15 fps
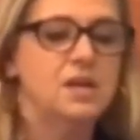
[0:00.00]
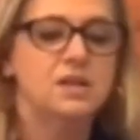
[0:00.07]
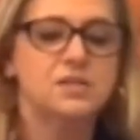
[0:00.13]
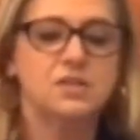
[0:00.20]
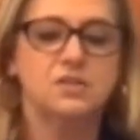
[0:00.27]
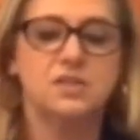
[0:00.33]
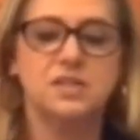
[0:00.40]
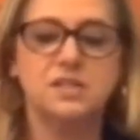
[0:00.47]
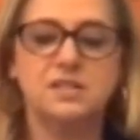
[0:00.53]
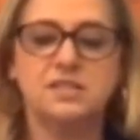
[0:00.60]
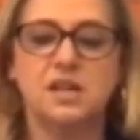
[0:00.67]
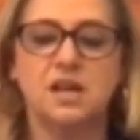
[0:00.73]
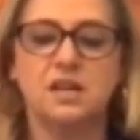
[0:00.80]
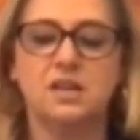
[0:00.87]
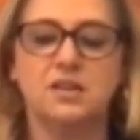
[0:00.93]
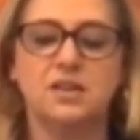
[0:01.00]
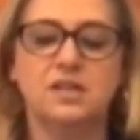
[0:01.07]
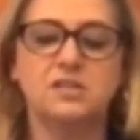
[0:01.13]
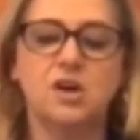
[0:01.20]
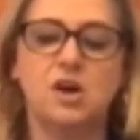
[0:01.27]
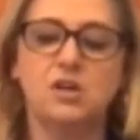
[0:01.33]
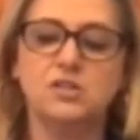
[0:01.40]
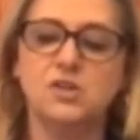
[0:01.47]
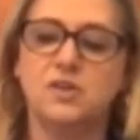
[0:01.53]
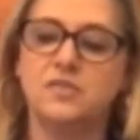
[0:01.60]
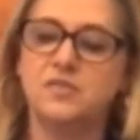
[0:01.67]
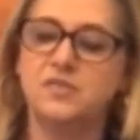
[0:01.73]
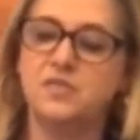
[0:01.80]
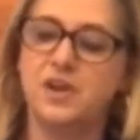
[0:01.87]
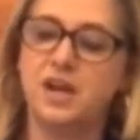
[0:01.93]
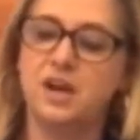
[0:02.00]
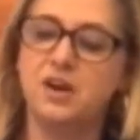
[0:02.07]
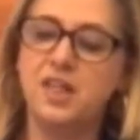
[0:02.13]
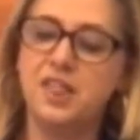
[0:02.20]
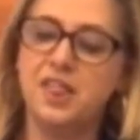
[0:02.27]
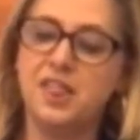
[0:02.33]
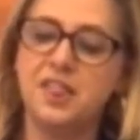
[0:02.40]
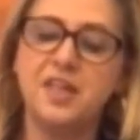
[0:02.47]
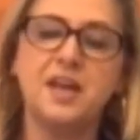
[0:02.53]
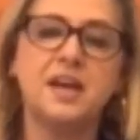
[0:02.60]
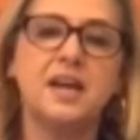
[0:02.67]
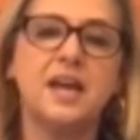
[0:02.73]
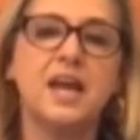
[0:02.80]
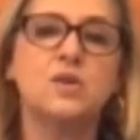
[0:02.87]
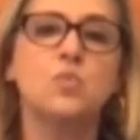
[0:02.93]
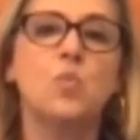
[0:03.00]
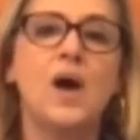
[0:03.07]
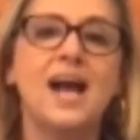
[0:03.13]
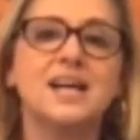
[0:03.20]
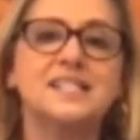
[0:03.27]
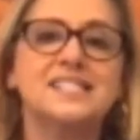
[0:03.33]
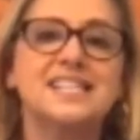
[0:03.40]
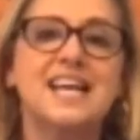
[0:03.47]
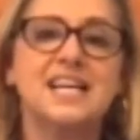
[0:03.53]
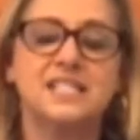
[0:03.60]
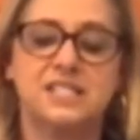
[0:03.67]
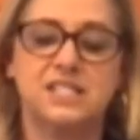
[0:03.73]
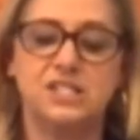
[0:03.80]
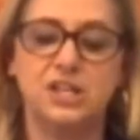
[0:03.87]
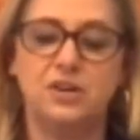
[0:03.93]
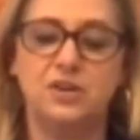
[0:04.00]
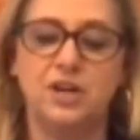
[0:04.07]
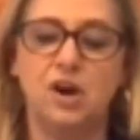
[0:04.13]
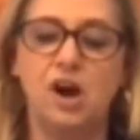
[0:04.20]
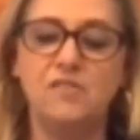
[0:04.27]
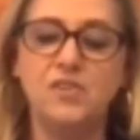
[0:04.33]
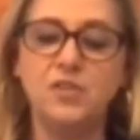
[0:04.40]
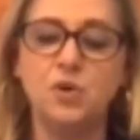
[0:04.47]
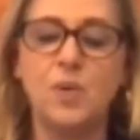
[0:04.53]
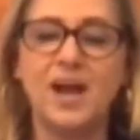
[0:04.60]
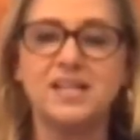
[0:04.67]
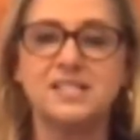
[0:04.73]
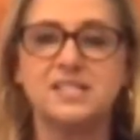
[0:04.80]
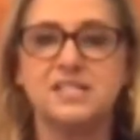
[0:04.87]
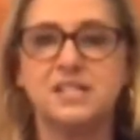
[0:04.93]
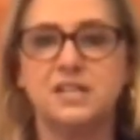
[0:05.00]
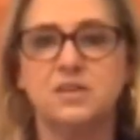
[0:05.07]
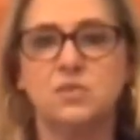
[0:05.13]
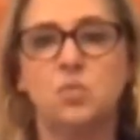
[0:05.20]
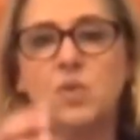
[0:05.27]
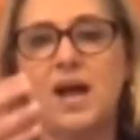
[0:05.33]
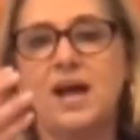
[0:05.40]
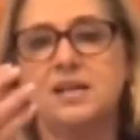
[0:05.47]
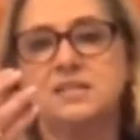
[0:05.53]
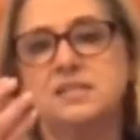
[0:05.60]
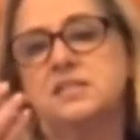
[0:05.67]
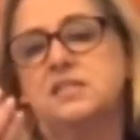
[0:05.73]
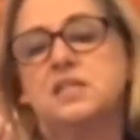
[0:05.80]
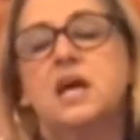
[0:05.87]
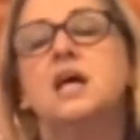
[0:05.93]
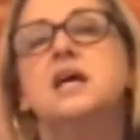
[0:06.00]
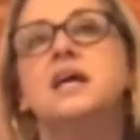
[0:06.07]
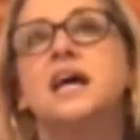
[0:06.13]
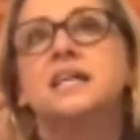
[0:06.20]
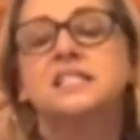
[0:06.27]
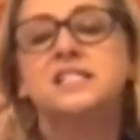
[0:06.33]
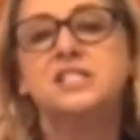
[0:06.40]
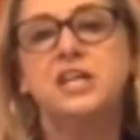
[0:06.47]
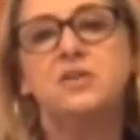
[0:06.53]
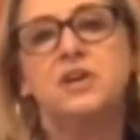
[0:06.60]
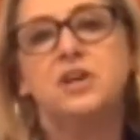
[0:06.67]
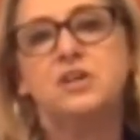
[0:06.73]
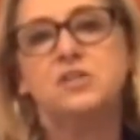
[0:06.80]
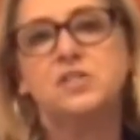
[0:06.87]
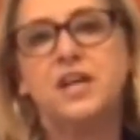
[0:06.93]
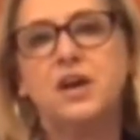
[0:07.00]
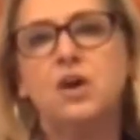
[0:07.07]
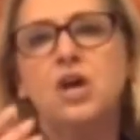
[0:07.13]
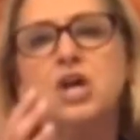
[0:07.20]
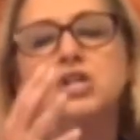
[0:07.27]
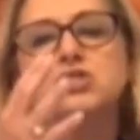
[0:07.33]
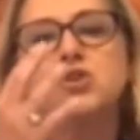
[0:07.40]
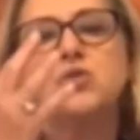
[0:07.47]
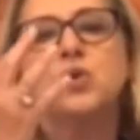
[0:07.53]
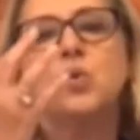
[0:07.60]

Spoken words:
So this succulent is also a very thick and waxy exterior. Often the wax exterior is there so the